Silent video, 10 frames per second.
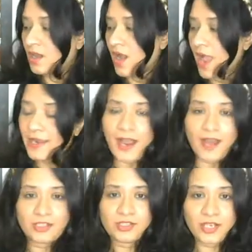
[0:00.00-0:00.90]
I can't
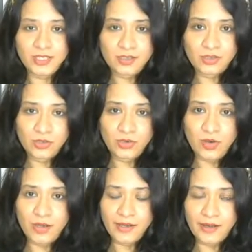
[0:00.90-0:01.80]
stress it to you
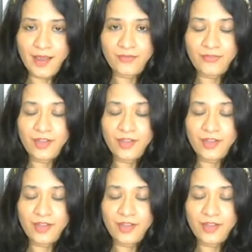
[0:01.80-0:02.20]
all enough.